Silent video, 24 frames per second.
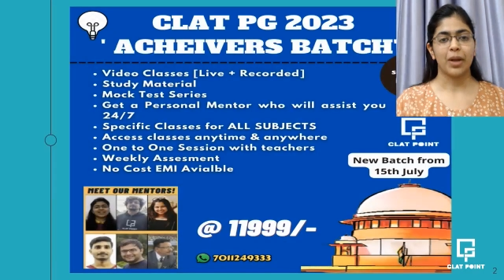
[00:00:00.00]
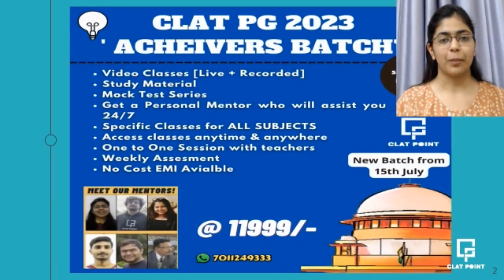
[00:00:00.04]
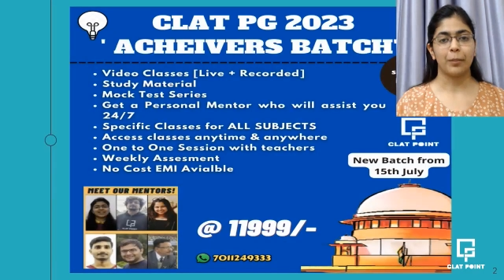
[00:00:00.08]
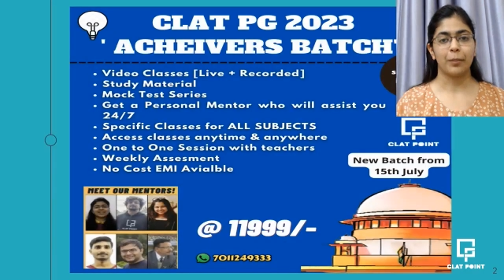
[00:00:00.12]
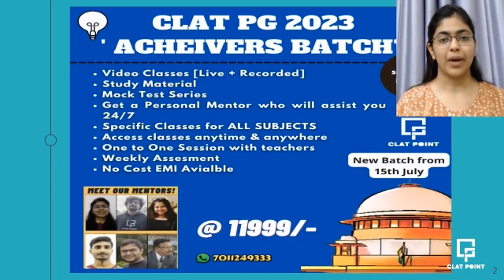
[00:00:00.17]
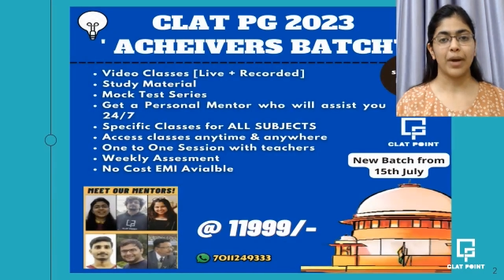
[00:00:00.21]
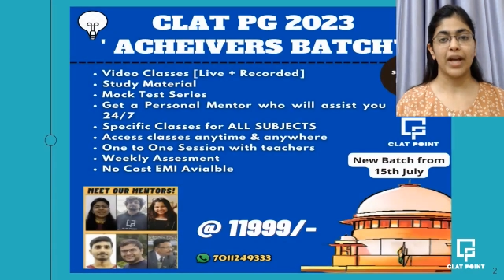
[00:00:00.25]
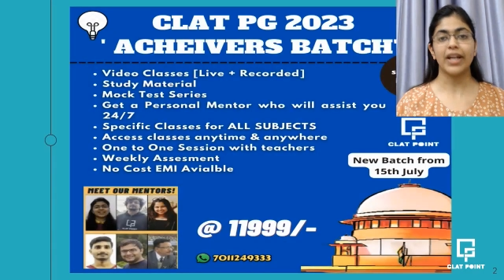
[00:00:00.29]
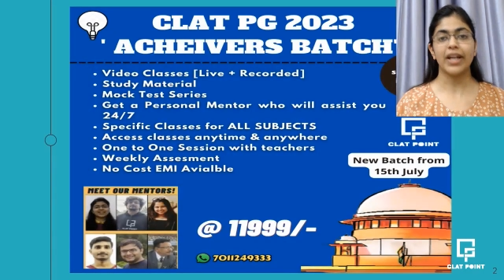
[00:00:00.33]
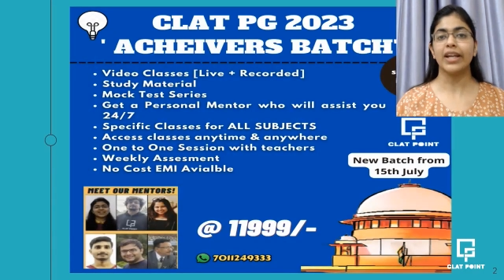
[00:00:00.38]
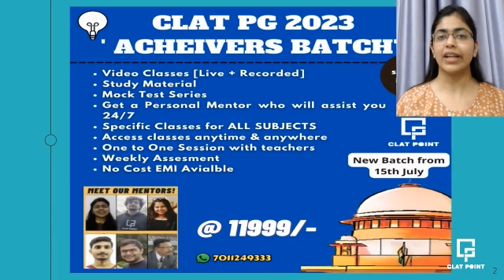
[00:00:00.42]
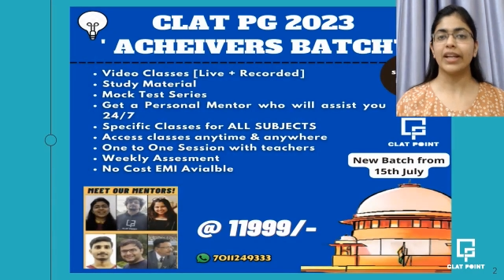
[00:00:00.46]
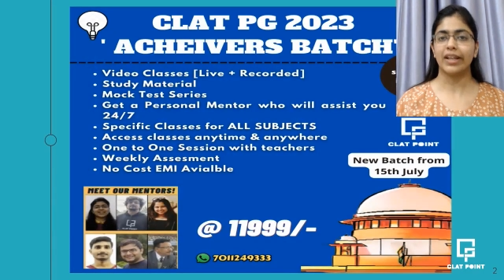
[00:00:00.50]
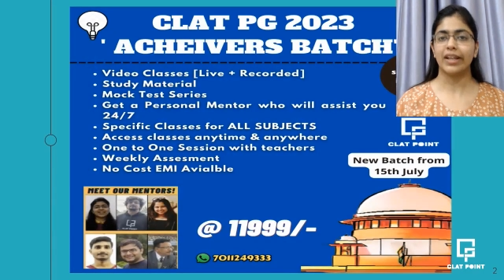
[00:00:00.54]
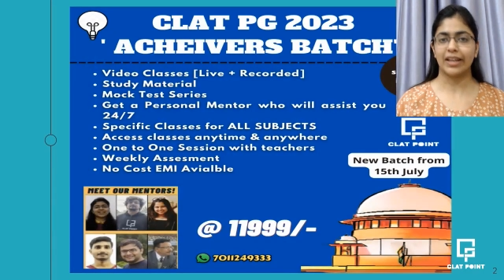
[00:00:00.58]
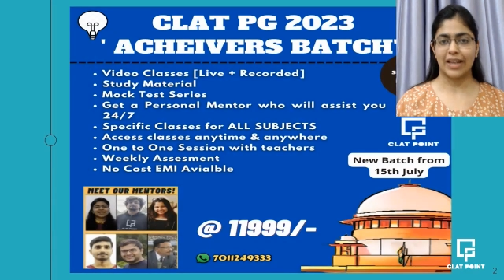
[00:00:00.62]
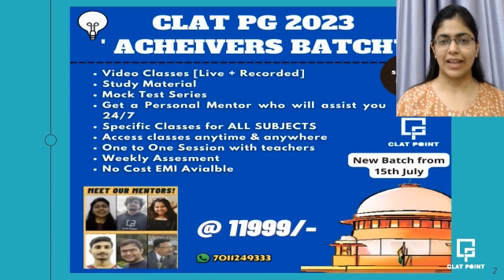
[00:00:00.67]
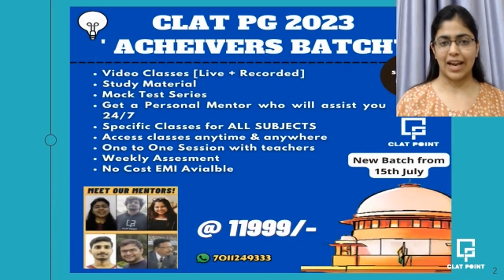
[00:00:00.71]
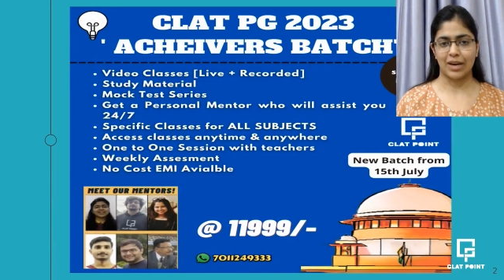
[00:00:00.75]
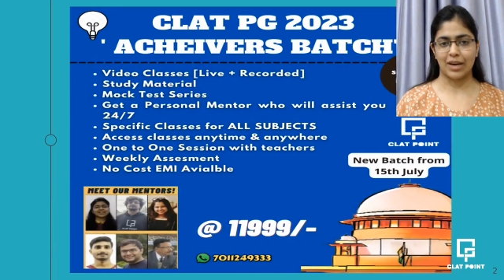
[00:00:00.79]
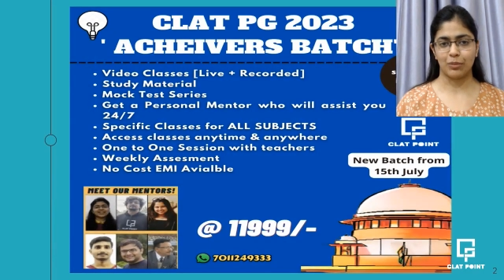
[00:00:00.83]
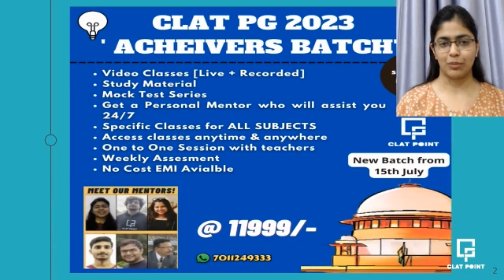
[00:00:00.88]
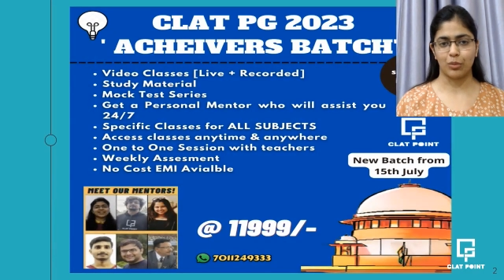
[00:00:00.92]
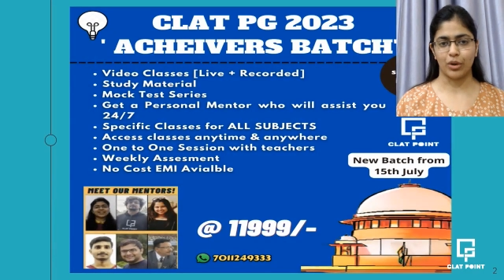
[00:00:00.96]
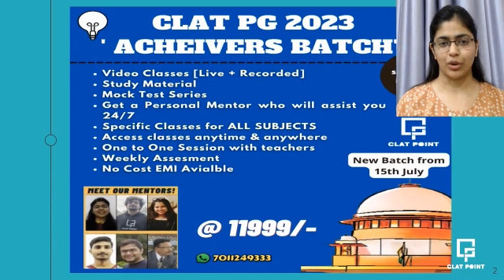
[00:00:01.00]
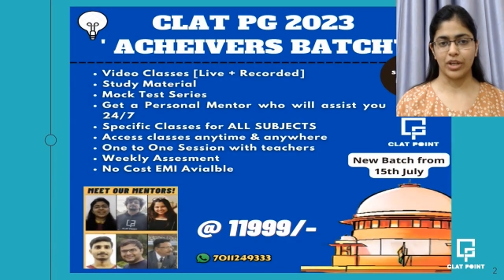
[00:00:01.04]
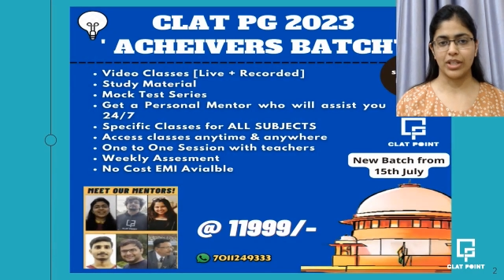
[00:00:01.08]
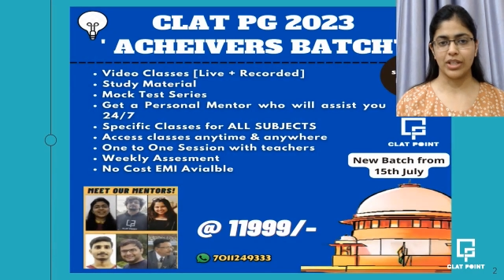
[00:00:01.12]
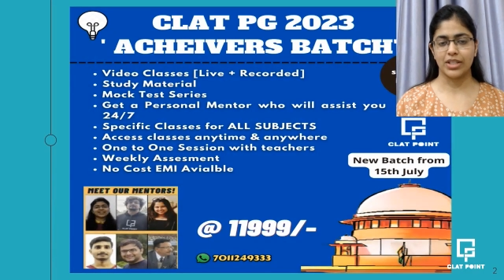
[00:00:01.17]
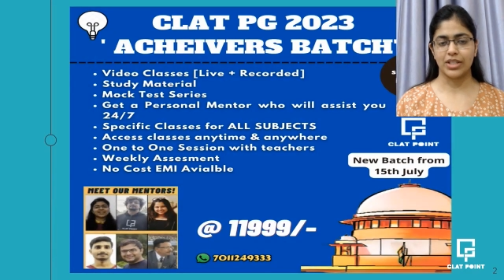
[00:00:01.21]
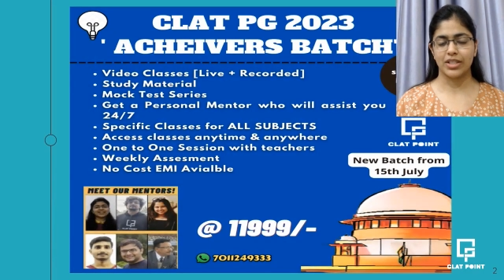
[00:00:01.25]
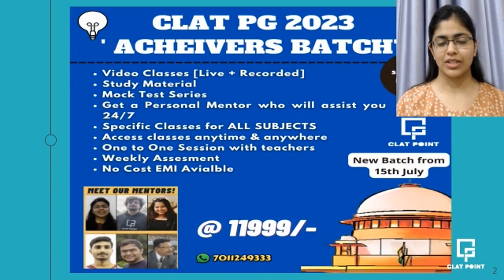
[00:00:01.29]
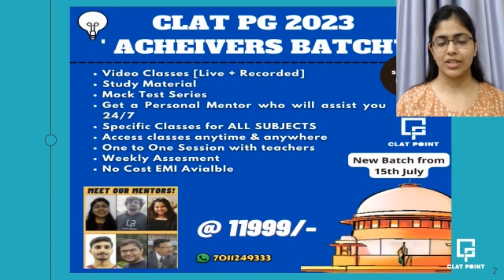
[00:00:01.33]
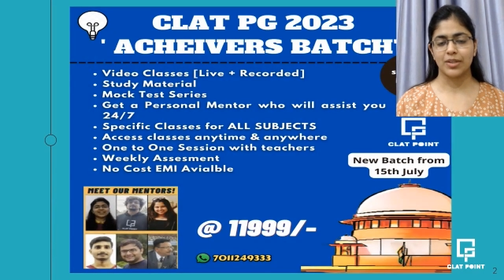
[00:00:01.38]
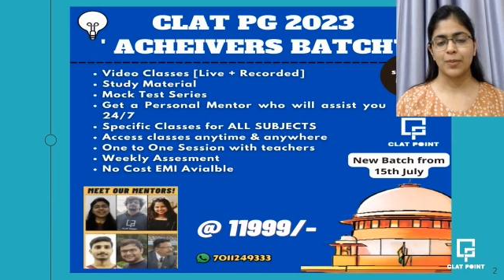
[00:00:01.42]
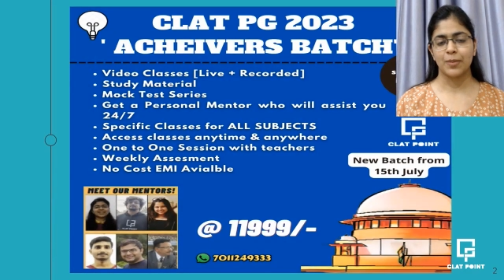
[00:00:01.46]
by CLAT
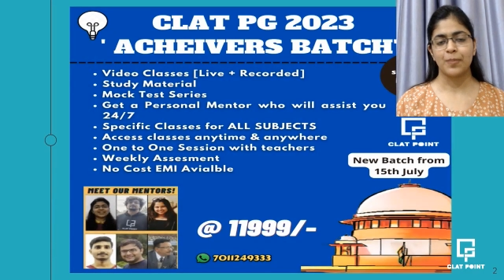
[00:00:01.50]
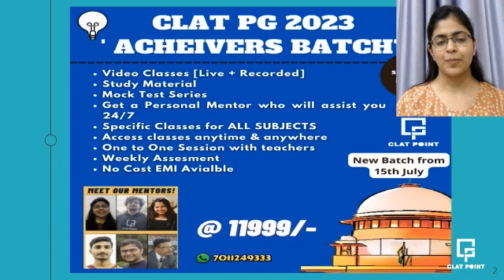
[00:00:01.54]
Point.